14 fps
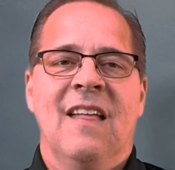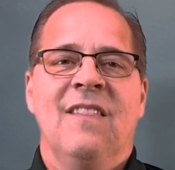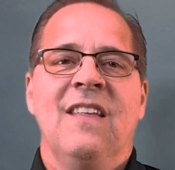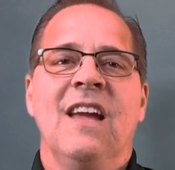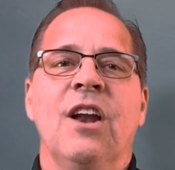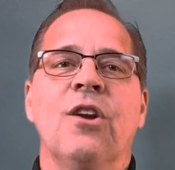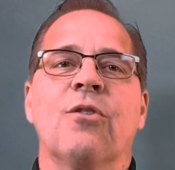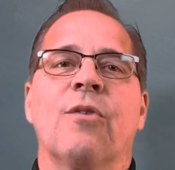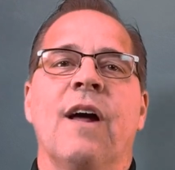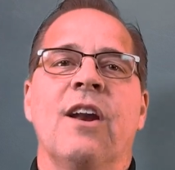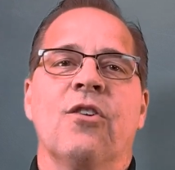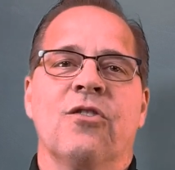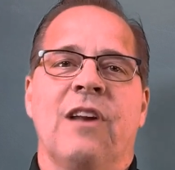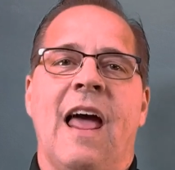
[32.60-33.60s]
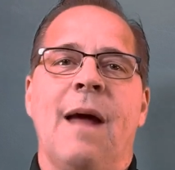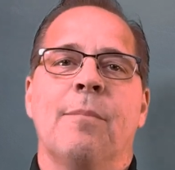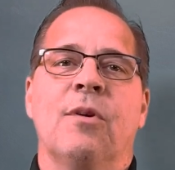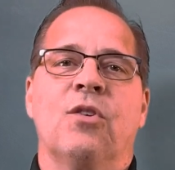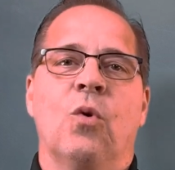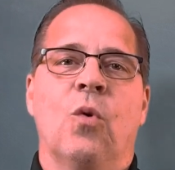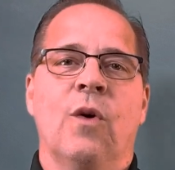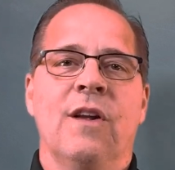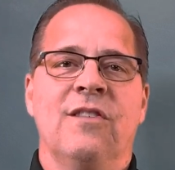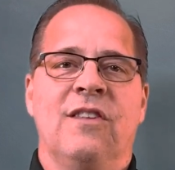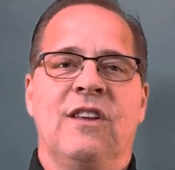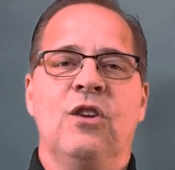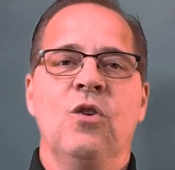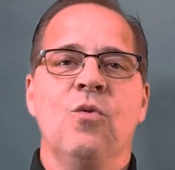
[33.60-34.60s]
The Underwriters Laboratories
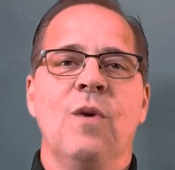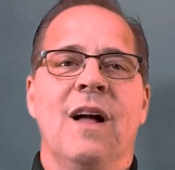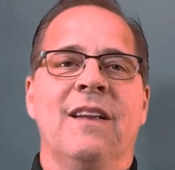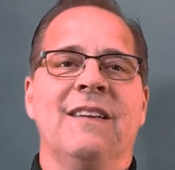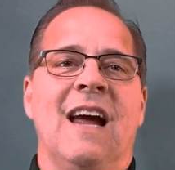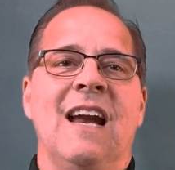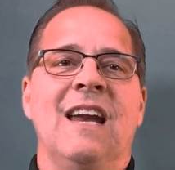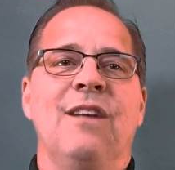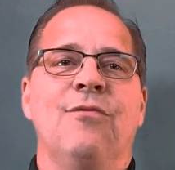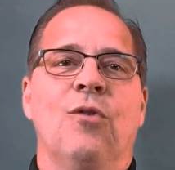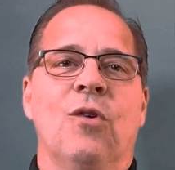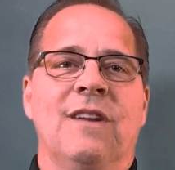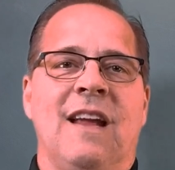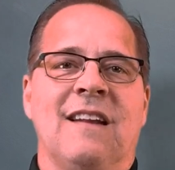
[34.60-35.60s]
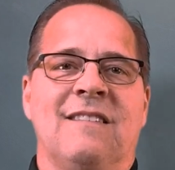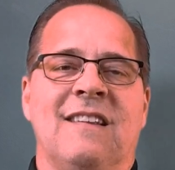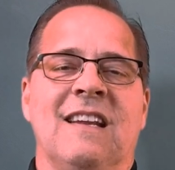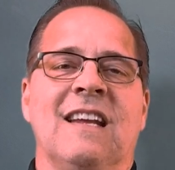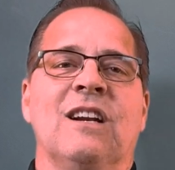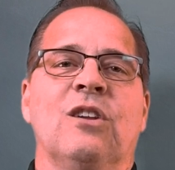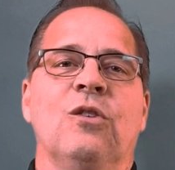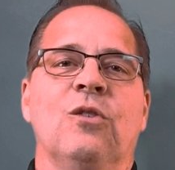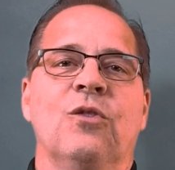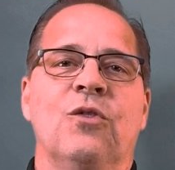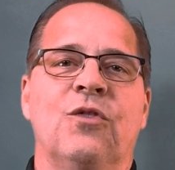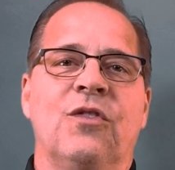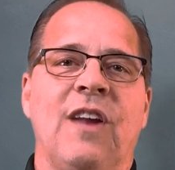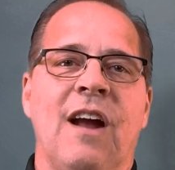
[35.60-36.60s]
U L ninety-four testing includes
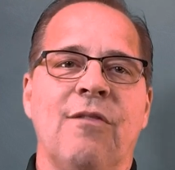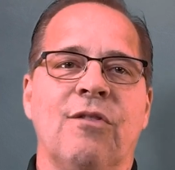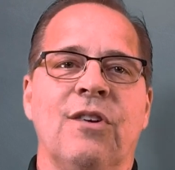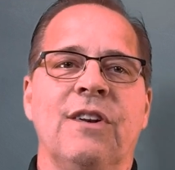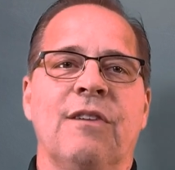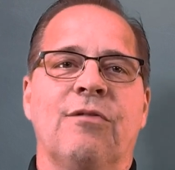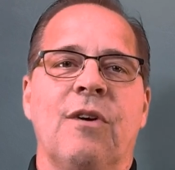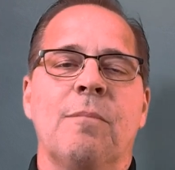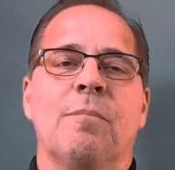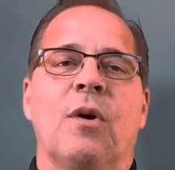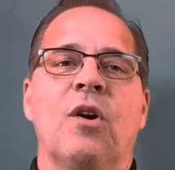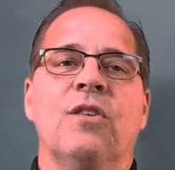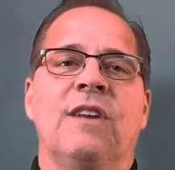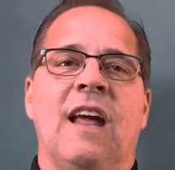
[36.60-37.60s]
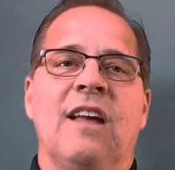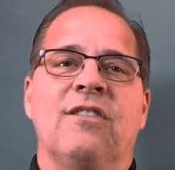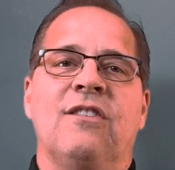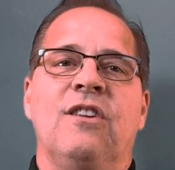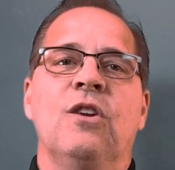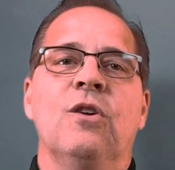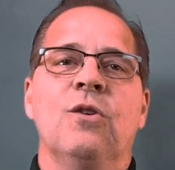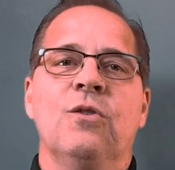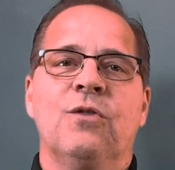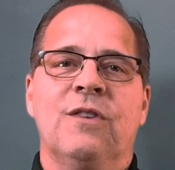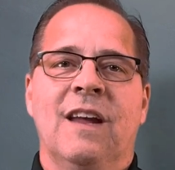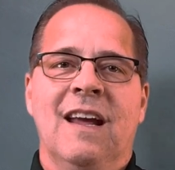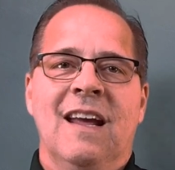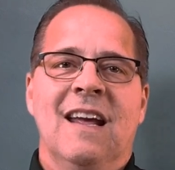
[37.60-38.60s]
several different burn tests
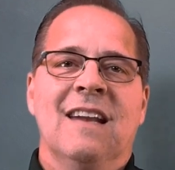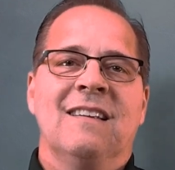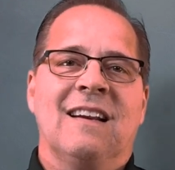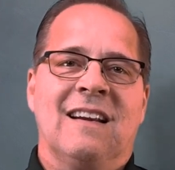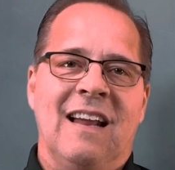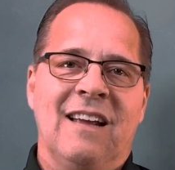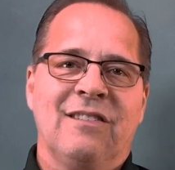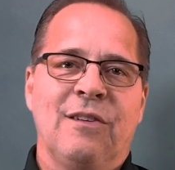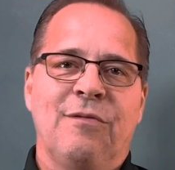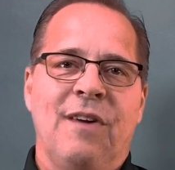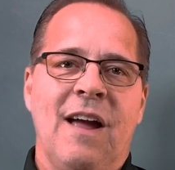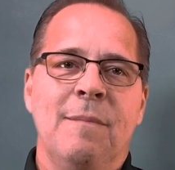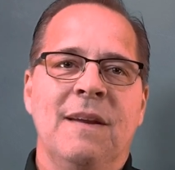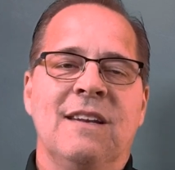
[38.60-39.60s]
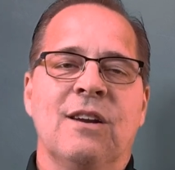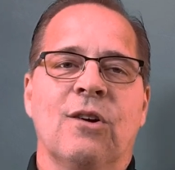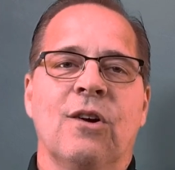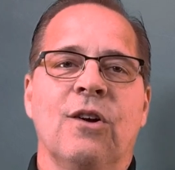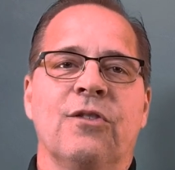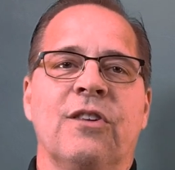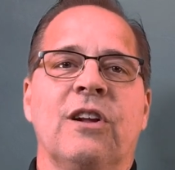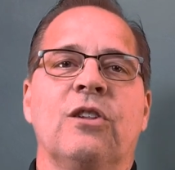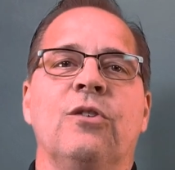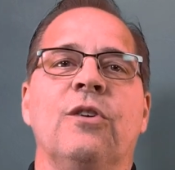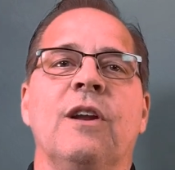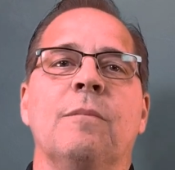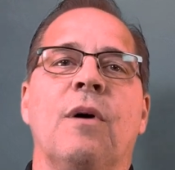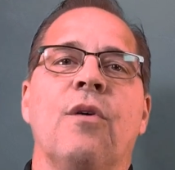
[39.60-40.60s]
used to classify materials,
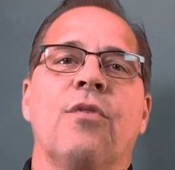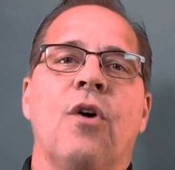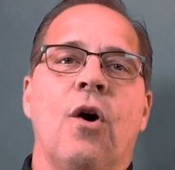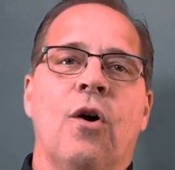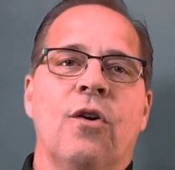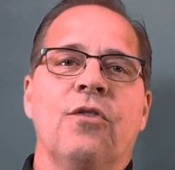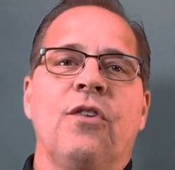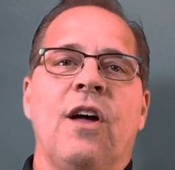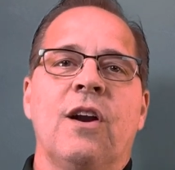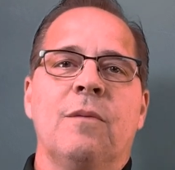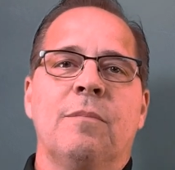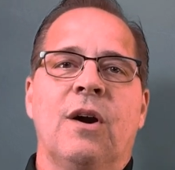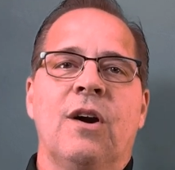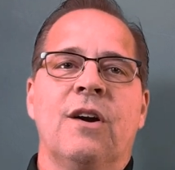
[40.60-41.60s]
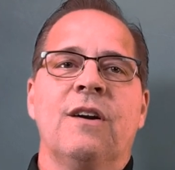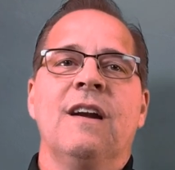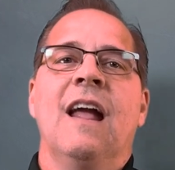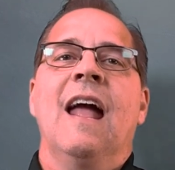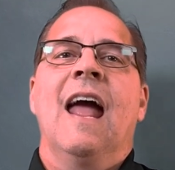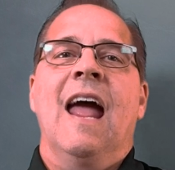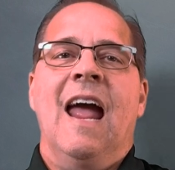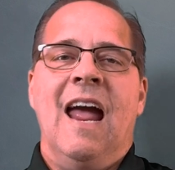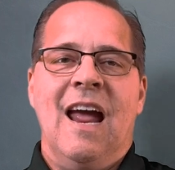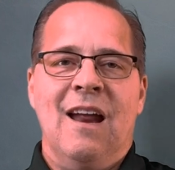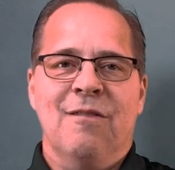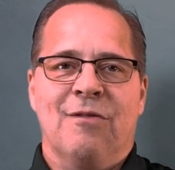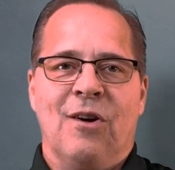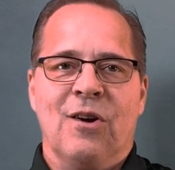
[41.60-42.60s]
including both horizontal burn
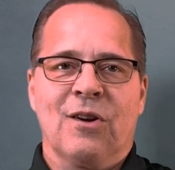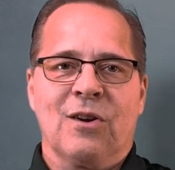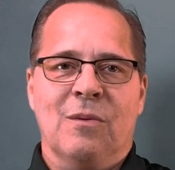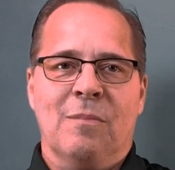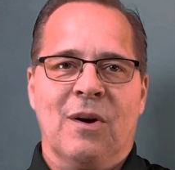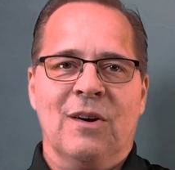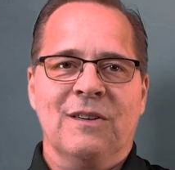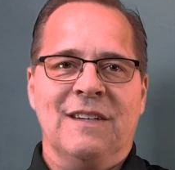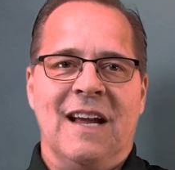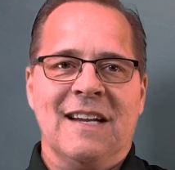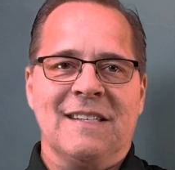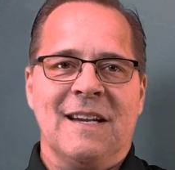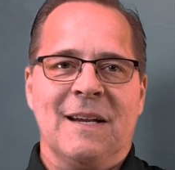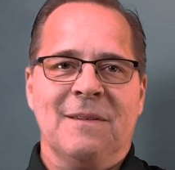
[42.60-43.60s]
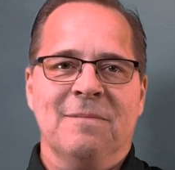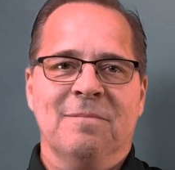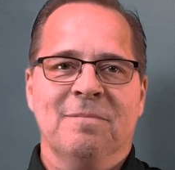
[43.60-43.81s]
and vertical burn testing.